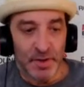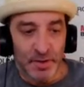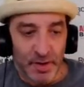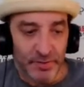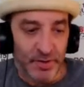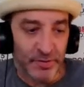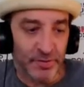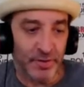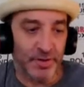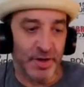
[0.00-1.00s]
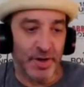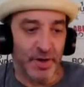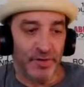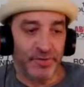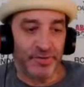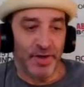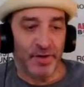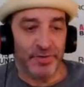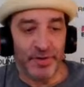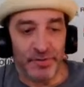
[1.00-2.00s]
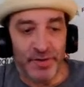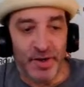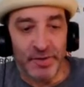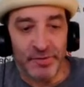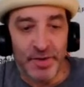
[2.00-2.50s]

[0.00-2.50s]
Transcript: That's good to hear. So let's get into the